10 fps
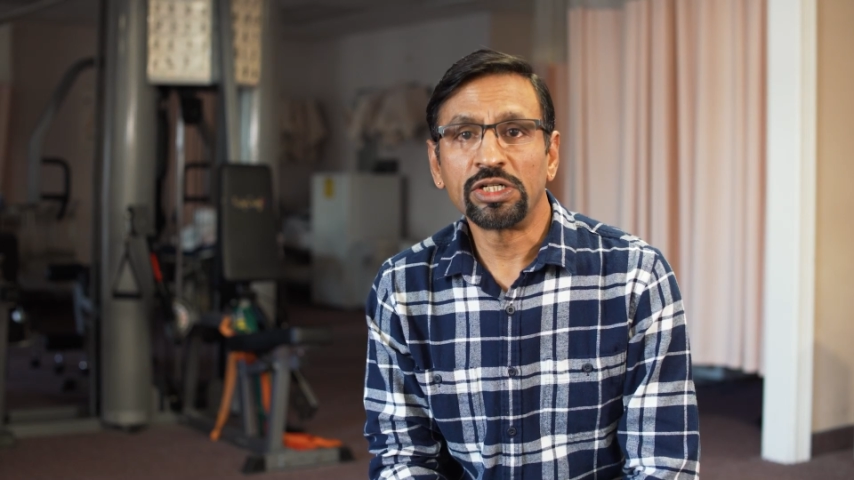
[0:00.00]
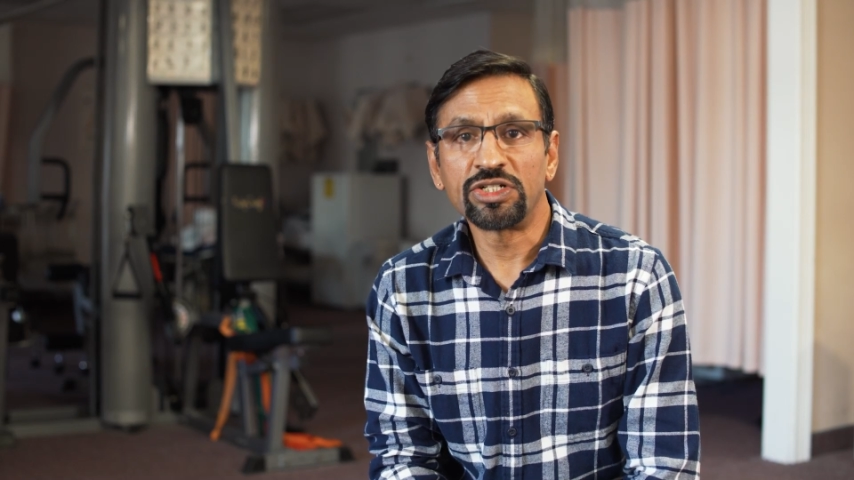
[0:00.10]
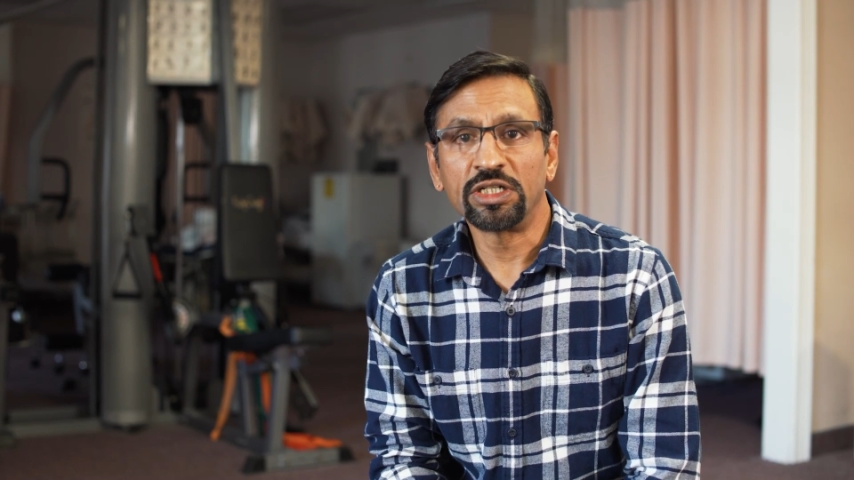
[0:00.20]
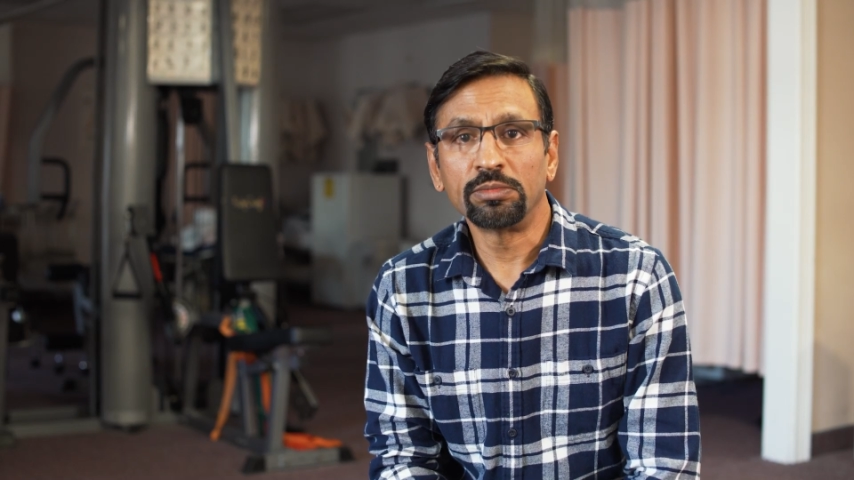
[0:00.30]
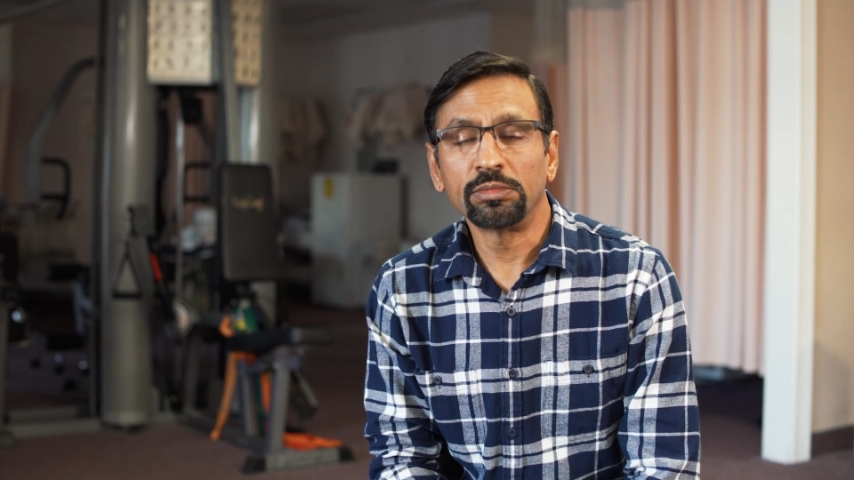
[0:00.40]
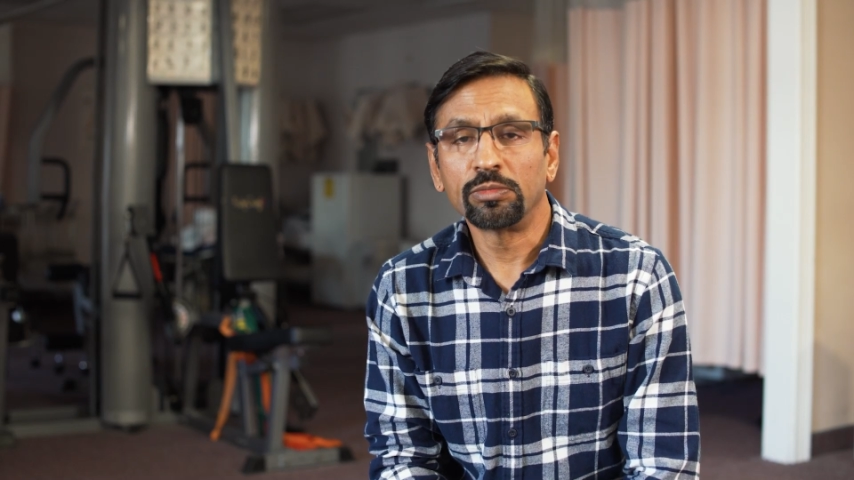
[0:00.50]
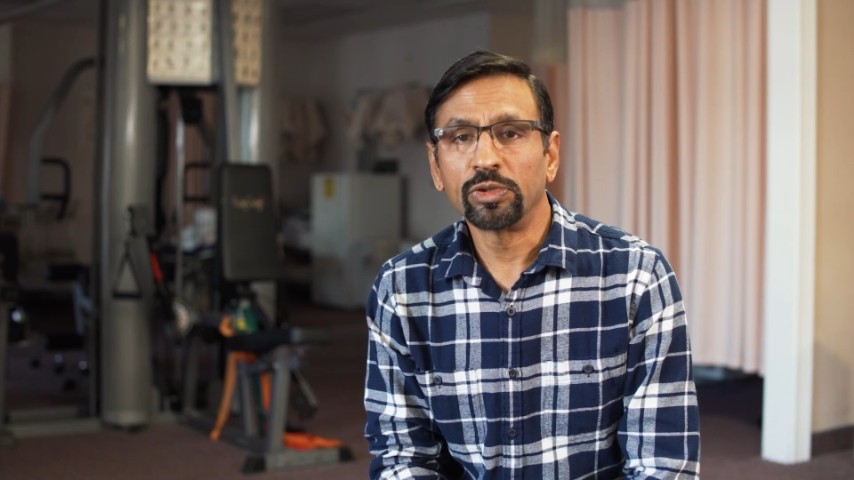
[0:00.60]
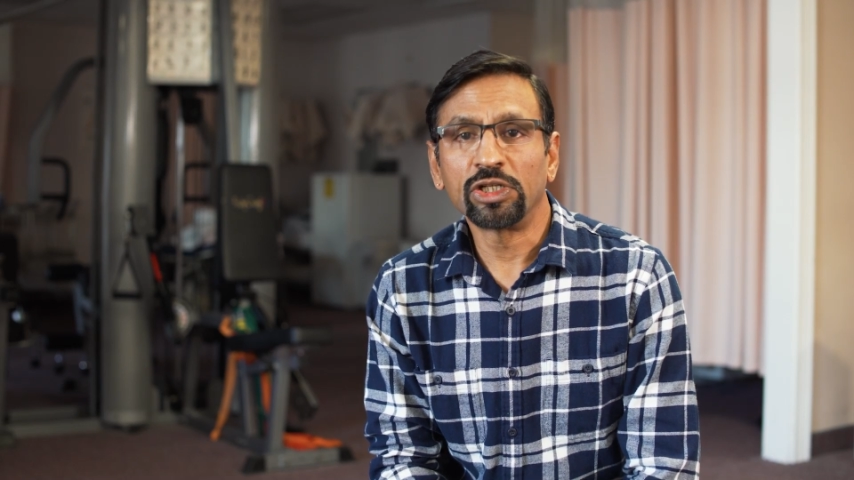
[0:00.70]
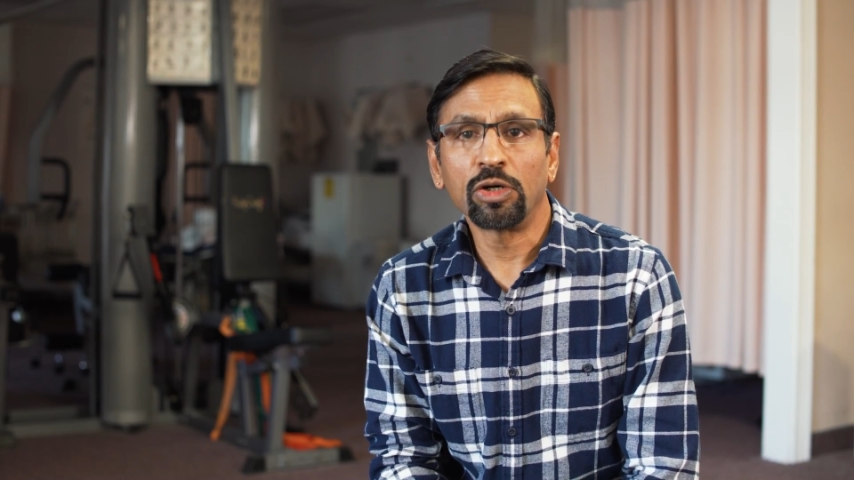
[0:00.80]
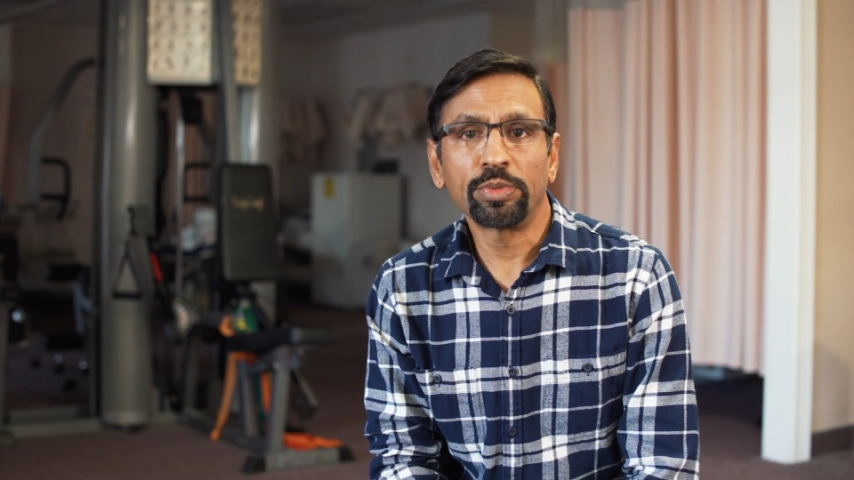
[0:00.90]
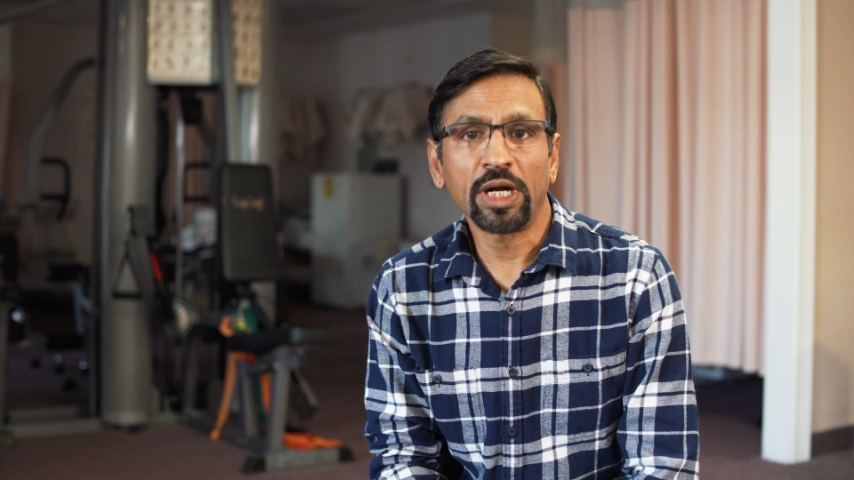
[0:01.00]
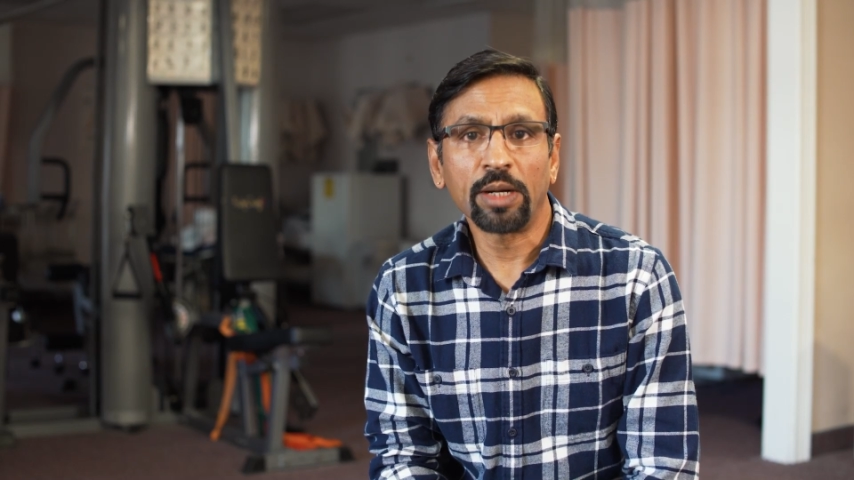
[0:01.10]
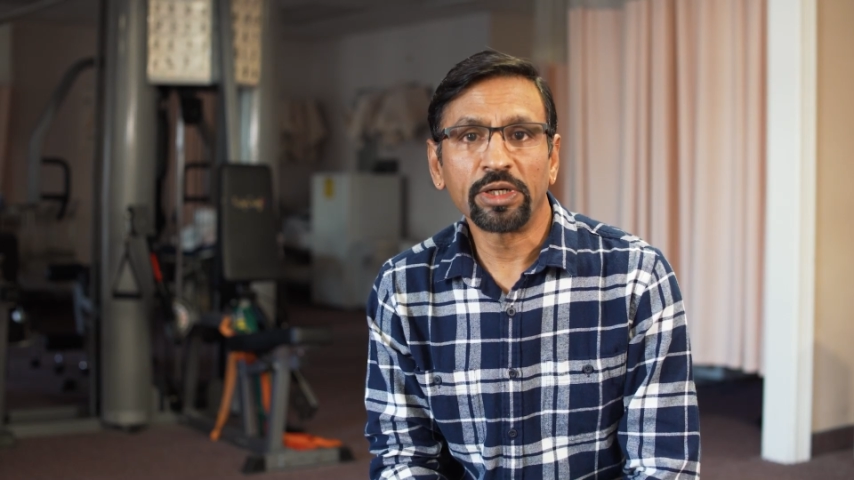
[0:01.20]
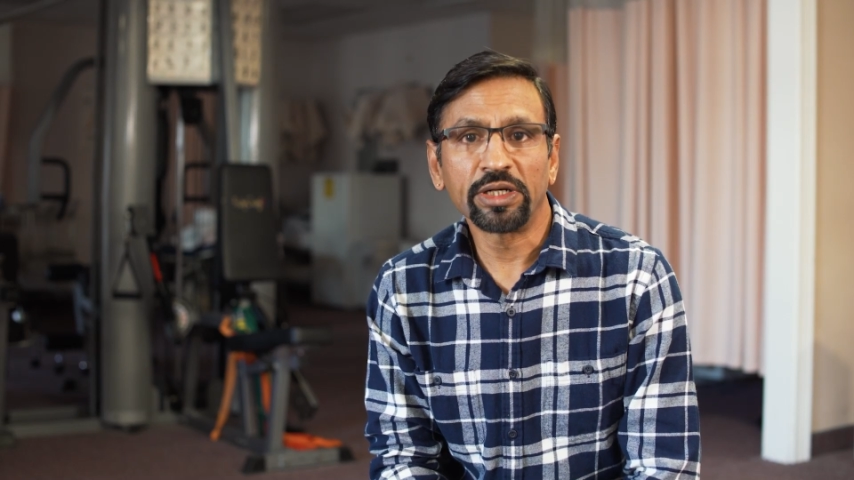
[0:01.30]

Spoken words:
gym without proper